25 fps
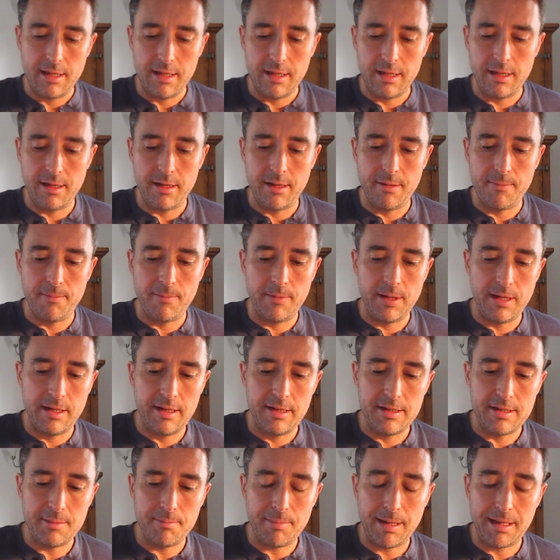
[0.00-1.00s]
Um, you
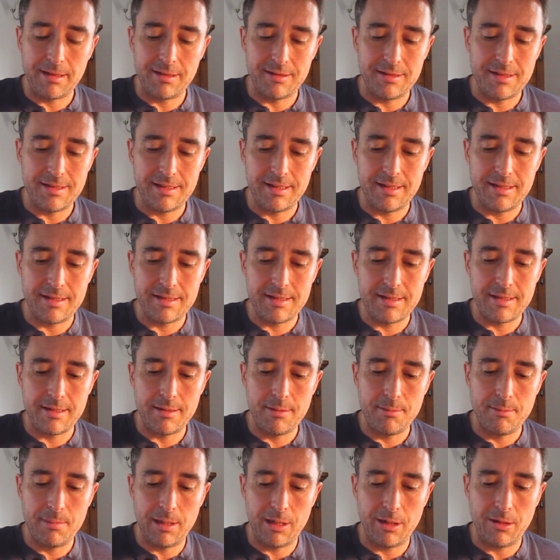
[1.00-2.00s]
need to balance this
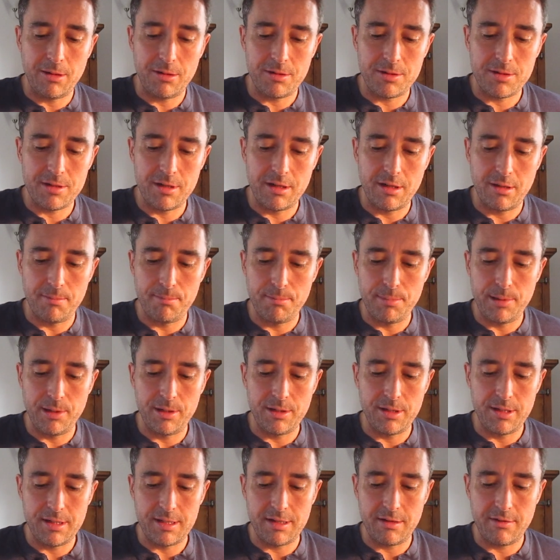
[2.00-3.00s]
because you're going to burn
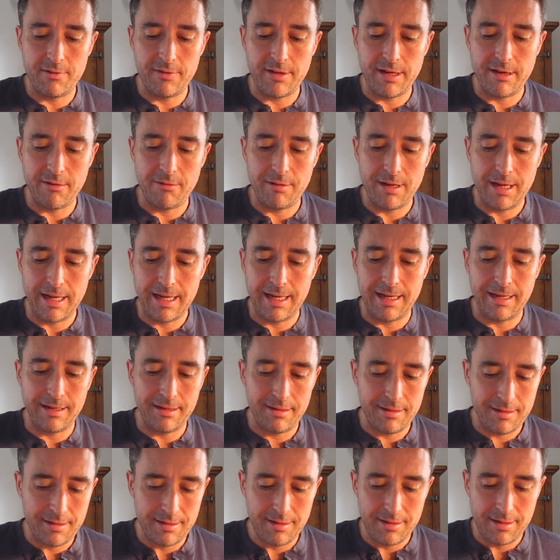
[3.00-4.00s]
yourself out,
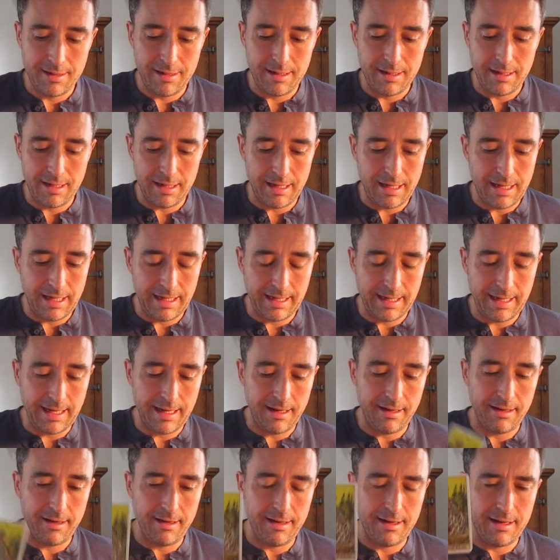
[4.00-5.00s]
and
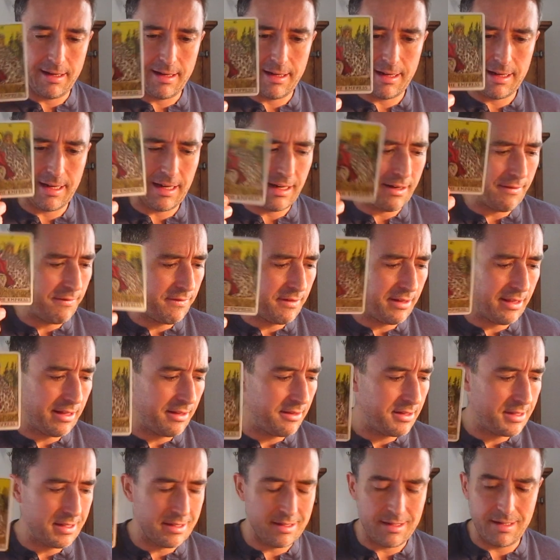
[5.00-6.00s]
again, I kind of feel like
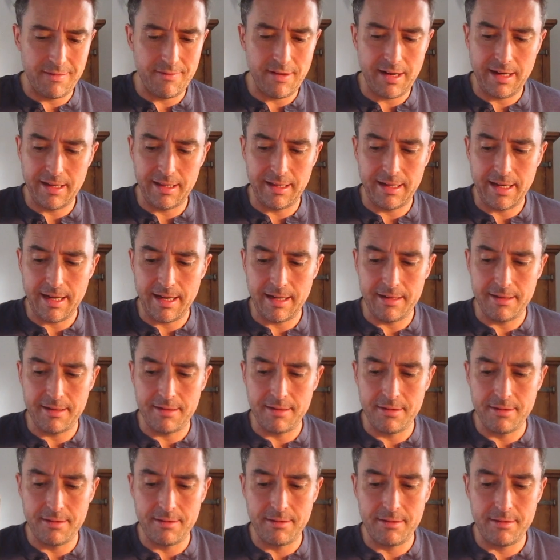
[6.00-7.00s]
this is a divinely guided
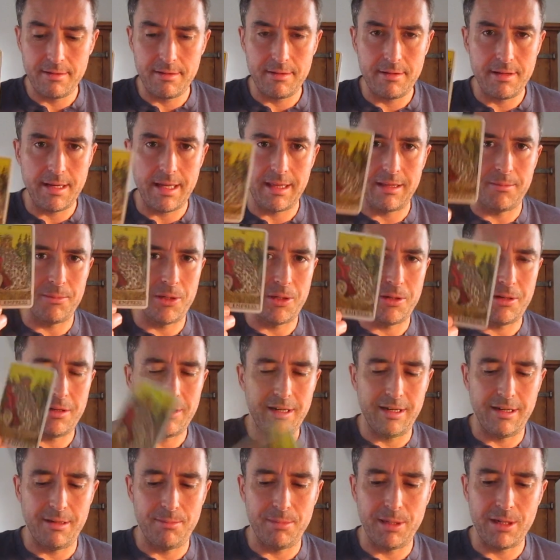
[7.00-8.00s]
element
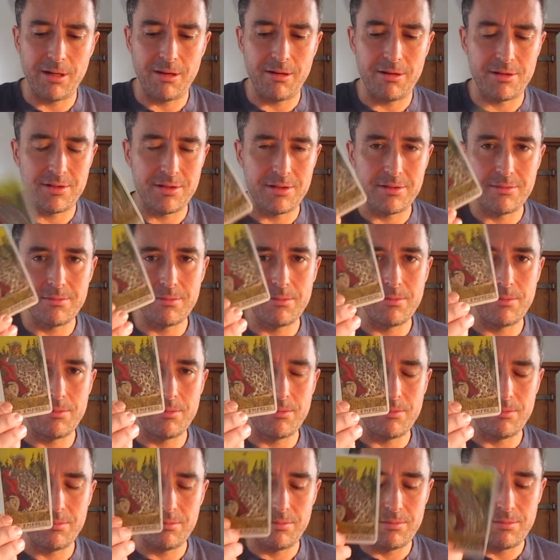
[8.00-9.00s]
here because
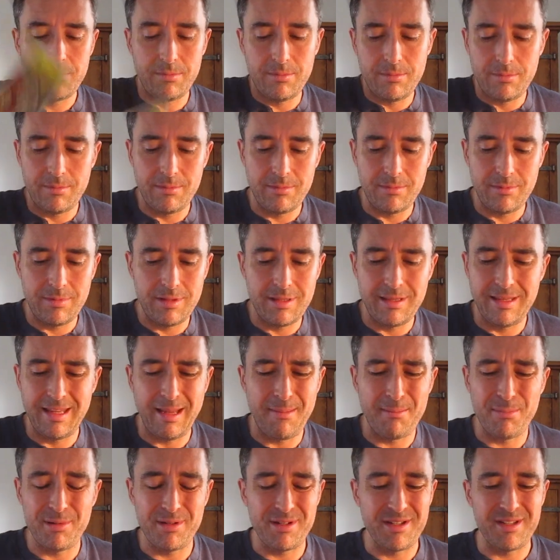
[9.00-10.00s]
the
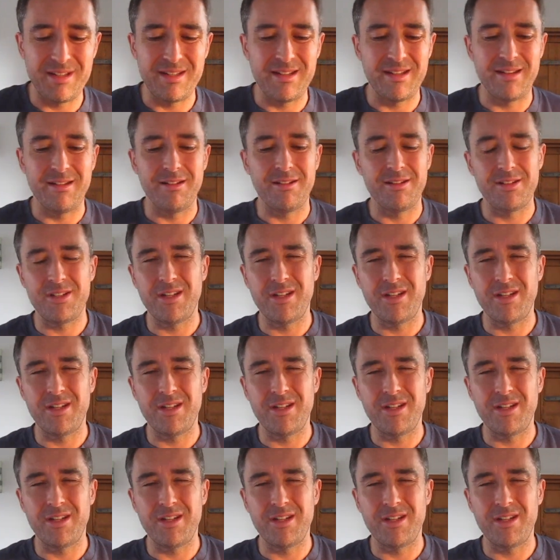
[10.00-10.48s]
Empress is here, it's